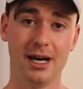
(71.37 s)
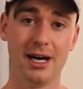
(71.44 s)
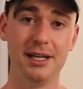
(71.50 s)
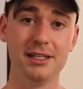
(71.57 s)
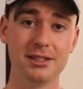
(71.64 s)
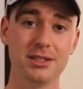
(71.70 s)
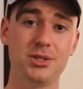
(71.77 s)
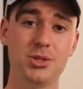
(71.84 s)
I
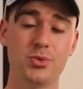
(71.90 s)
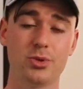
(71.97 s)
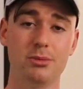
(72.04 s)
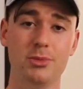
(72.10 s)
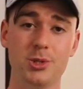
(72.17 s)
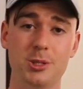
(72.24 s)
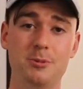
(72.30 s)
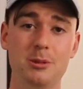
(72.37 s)
think this is where
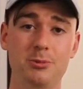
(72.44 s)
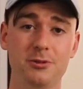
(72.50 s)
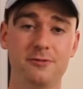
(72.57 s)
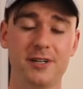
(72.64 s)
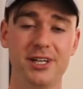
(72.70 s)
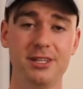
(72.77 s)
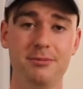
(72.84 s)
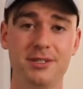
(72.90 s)
most people
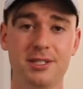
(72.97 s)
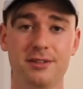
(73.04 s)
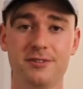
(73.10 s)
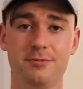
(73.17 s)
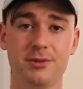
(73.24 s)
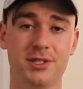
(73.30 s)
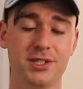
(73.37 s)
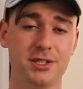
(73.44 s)
find
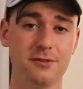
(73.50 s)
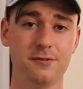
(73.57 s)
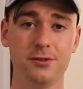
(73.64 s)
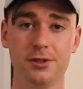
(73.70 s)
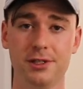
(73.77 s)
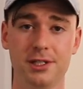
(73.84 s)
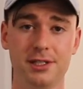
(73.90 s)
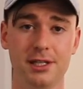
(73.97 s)
themselves because they
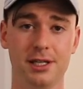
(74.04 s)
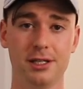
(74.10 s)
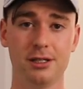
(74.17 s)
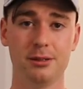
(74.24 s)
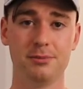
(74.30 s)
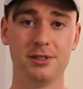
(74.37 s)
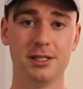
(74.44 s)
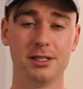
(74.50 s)
feel that they end
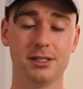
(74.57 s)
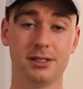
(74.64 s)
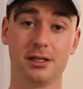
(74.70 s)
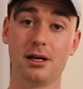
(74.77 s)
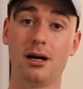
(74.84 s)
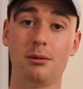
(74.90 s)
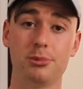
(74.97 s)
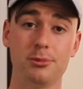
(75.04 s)
up needing to
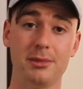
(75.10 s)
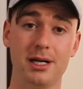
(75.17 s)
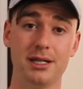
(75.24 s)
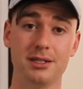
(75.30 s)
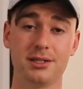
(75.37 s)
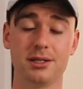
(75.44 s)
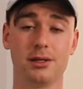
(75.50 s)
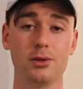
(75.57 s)

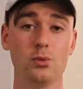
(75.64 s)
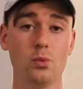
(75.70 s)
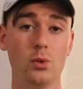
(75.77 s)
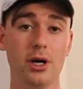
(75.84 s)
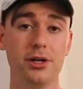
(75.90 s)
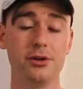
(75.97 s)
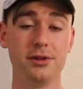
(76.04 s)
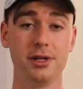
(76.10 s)
compromise on
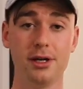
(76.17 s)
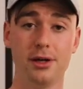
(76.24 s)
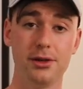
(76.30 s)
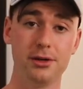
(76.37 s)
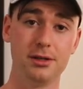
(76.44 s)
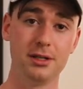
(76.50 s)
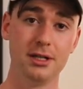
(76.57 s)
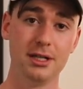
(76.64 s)
one or the
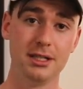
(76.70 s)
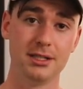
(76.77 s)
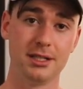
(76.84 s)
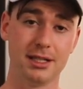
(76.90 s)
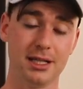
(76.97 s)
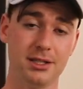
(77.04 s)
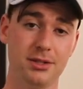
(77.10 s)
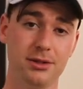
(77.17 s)
other
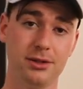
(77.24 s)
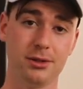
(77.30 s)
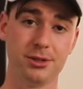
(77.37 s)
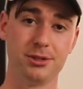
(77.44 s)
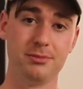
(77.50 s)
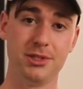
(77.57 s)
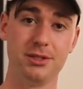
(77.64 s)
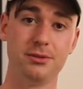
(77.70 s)
to get to their
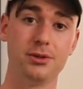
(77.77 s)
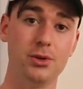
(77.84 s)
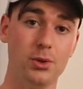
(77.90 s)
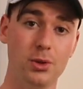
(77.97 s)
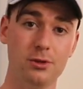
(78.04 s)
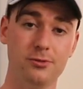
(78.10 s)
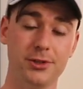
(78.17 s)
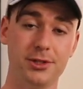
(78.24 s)
ultimate
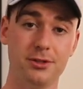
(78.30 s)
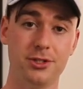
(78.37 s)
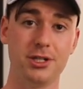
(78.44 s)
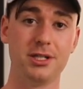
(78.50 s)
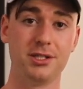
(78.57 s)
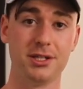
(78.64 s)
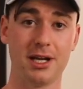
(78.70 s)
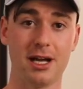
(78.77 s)
goal of what they're
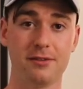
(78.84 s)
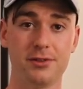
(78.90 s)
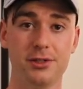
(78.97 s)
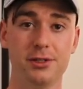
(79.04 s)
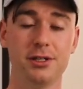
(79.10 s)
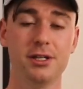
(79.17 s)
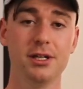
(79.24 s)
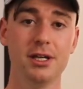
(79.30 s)
chasing
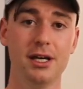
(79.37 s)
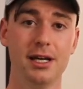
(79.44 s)
after.